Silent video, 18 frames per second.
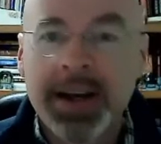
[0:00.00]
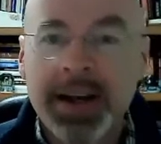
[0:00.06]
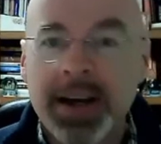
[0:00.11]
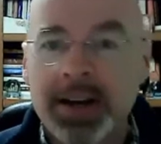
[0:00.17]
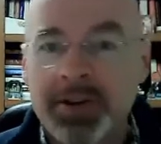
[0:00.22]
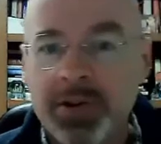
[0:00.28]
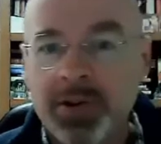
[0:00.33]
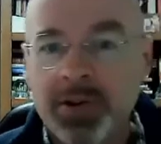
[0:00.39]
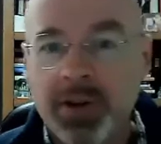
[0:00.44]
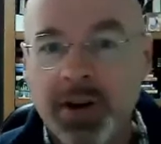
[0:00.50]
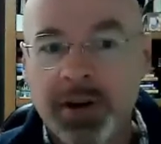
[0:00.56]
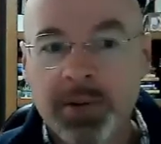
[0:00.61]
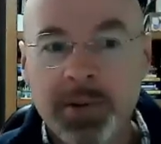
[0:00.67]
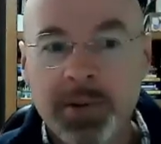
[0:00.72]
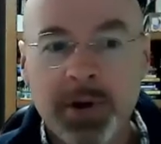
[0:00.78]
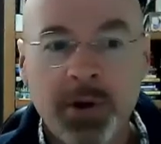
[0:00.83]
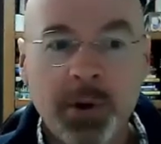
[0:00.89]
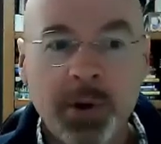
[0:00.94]
As you talked
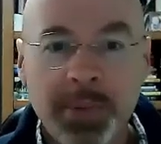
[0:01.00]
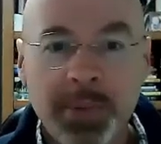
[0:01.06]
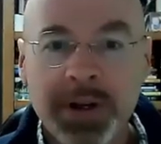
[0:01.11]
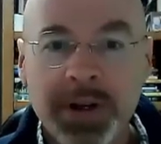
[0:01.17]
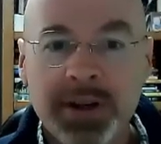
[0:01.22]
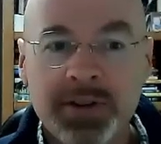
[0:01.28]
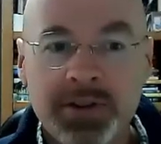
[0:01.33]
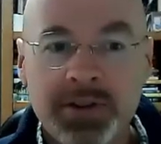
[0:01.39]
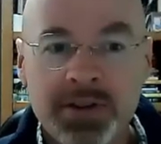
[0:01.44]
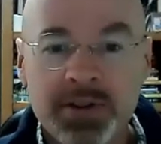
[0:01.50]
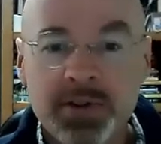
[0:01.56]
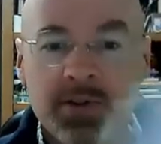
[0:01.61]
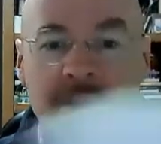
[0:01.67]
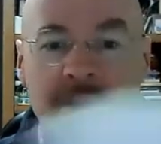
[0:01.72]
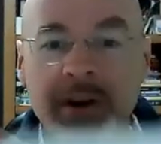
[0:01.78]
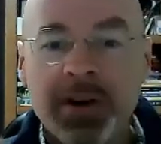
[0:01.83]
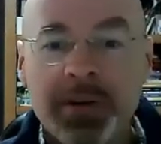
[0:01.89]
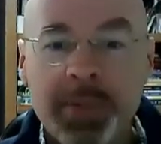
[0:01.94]
about openness, as you
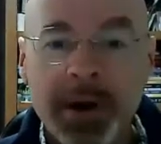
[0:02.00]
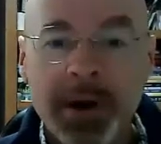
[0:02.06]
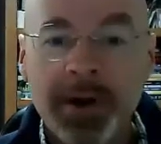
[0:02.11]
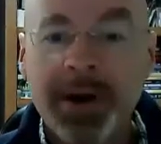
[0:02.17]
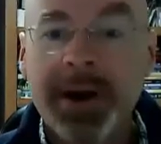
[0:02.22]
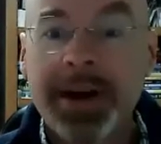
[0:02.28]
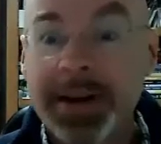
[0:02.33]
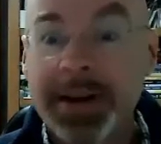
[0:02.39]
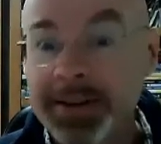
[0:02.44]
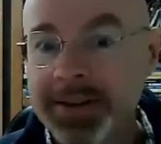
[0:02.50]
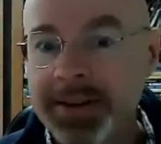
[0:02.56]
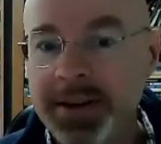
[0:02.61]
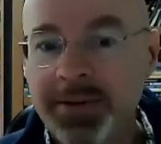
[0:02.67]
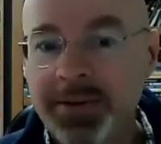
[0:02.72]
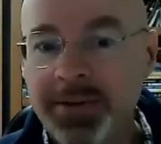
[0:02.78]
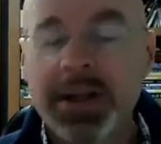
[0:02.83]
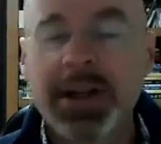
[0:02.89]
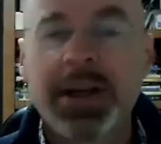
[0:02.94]
talked about
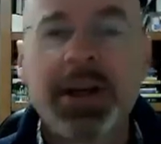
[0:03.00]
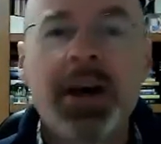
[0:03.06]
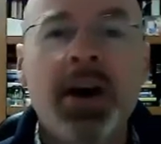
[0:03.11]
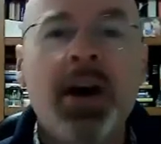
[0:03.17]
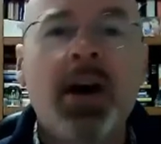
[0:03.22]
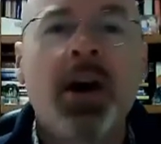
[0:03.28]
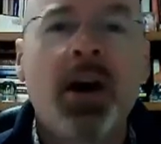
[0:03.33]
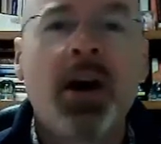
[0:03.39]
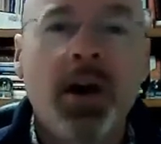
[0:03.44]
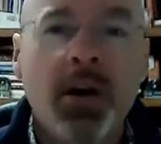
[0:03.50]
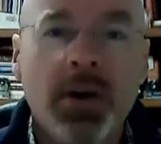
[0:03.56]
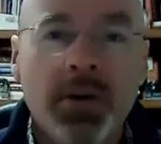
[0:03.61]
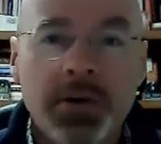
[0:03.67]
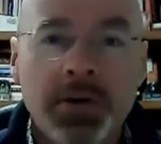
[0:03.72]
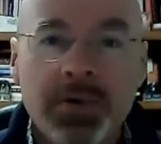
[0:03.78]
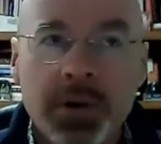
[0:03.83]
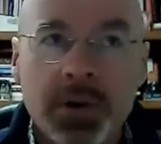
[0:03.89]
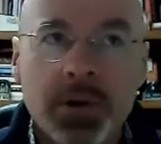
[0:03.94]
connectivity, all
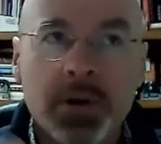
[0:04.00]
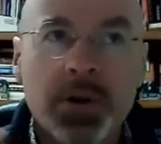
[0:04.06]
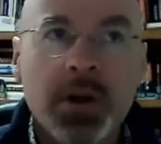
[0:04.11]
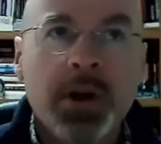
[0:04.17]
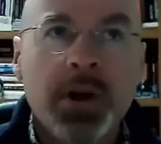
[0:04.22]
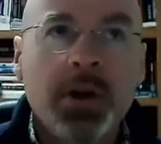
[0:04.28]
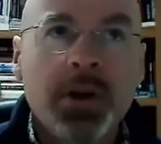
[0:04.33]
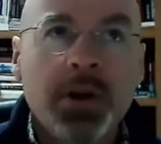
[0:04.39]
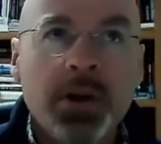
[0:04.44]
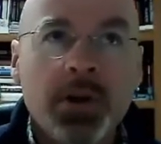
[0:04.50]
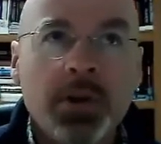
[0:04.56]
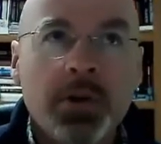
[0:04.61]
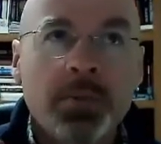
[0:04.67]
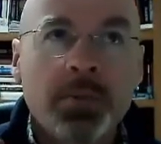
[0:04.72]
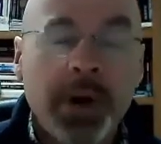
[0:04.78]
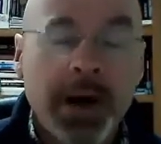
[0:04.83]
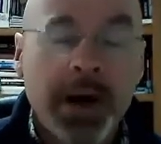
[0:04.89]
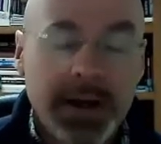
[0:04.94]
of your
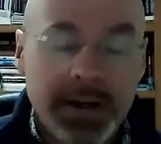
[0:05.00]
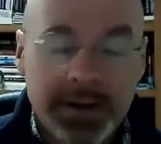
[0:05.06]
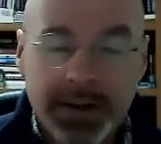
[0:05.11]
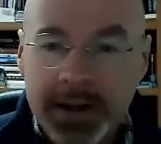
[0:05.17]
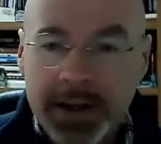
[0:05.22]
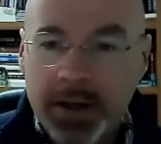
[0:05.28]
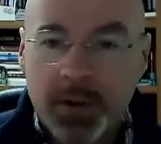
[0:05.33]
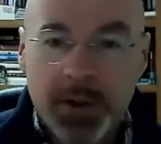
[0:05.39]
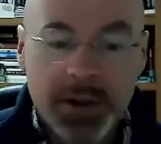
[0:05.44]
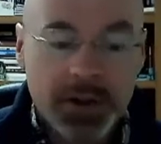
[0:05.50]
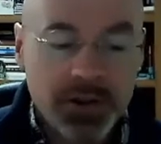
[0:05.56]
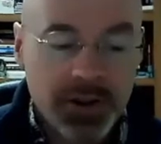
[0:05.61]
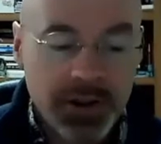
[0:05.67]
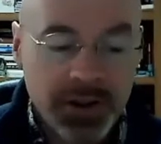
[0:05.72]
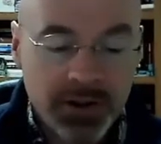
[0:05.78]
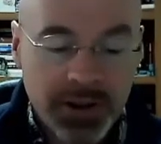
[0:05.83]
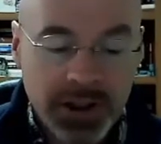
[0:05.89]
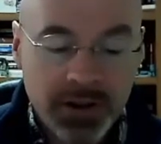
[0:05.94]
body language
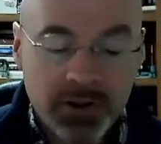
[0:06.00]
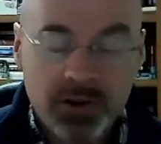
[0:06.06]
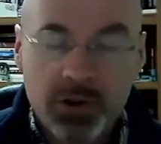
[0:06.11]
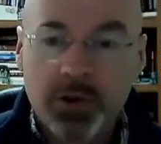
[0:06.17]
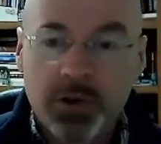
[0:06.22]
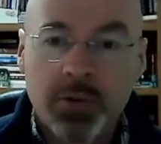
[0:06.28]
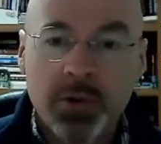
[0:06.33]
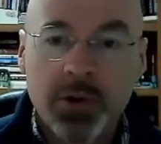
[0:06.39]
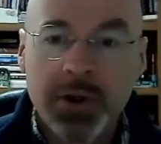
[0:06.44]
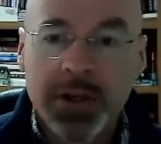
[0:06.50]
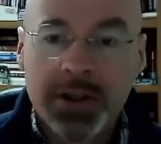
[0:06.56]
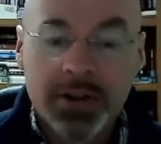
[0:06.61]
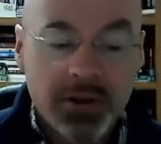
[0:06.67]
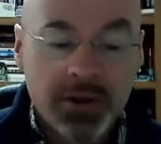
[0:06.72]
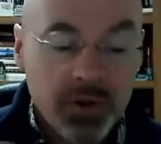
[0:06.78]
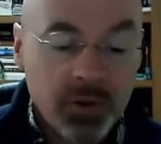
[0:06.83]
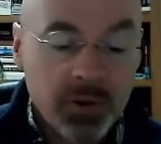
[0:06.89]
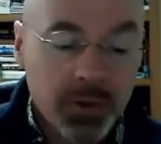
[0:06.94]
and gestures were
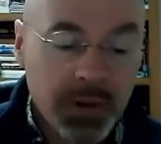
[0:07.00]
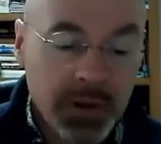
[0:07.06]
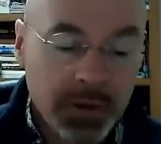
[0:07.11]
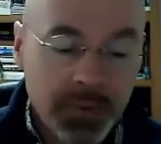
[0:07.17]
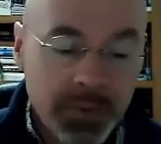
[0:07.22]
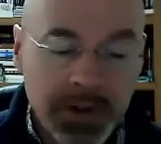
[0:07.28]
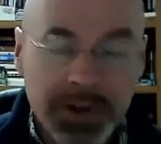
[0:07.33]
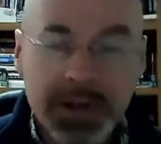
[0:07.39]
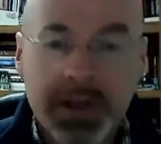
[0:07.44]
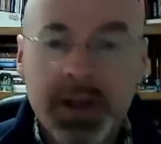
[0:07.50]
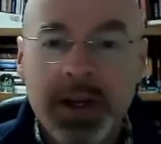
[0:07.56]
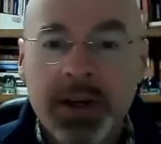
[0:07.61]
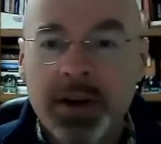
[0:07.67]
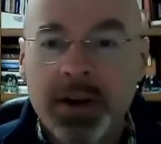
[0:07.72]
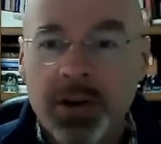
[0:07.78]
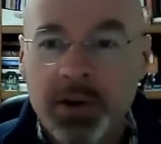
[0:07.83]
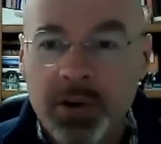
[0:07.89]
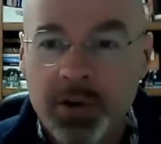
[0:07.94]
extremely
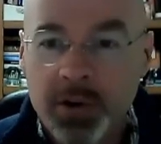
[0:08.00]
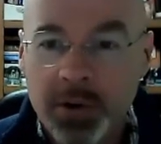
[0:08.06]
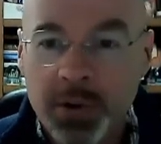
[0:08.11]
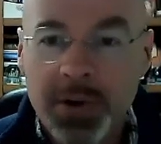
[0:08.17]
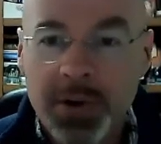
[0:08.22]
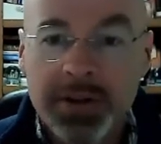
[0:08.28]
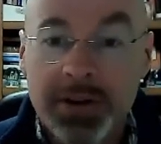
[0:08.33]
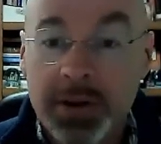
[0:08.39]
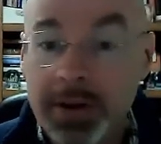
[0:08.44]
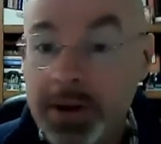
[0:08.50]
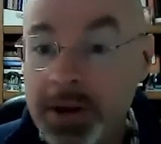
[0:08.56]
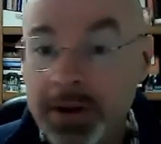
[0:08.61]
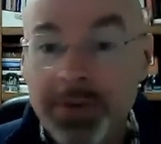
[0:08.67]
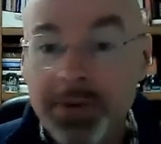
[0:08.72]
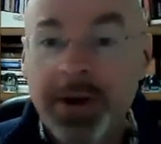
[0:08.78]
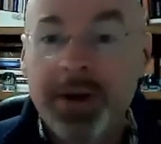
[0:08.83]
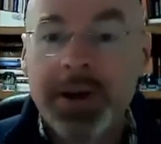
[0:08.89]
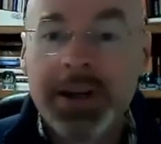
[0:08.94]
congruent
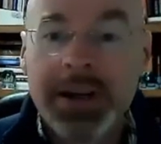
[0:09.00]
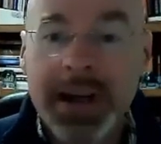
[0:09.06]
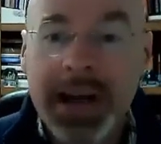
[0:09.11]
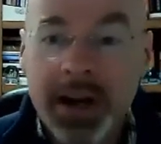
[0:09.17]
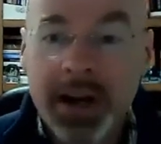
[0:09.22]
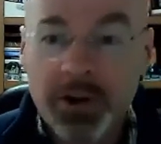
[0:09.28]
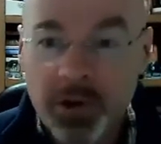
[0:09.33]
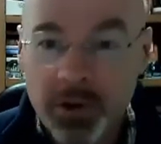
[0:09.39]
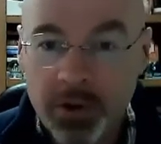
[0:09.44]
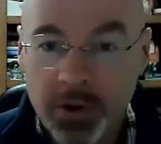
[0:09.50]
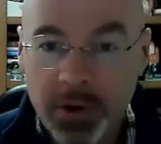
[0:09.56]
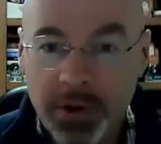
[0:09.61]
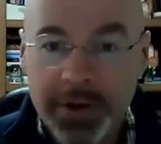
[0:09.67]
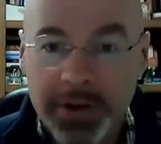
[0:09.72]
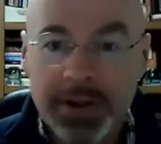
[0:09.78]
and very natural.